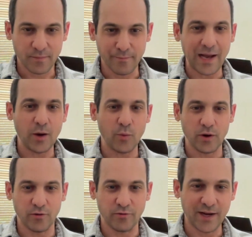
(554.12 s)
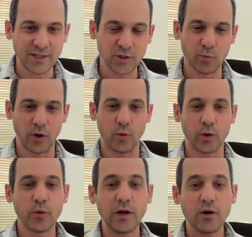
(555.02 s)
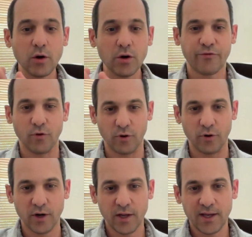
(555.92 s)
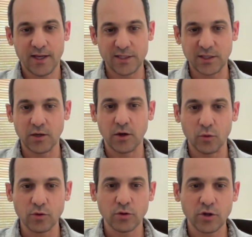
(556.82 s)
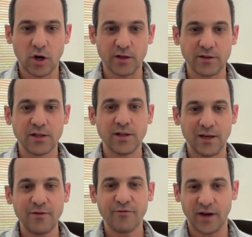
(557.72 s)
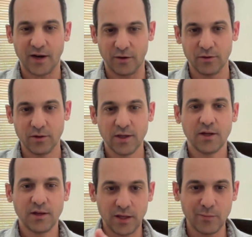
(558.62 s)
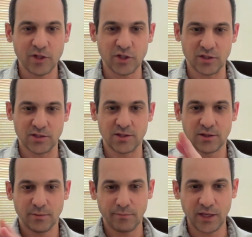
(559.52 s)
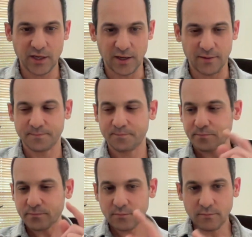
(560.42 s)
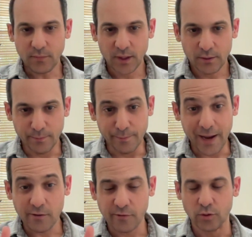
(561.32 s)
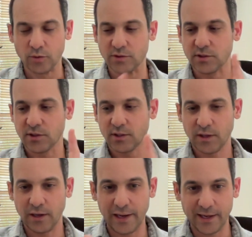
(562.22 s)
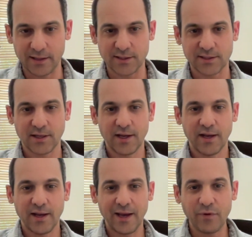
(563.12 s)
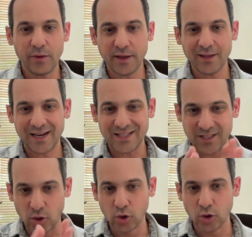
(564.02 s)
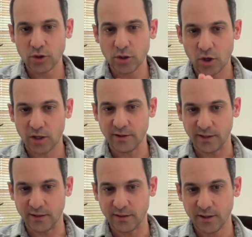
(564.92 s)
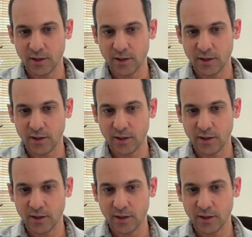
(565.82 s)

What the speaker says: malware, ransomware. What we look for is the known good content in a file, images, media, macros, links, everything that is good content.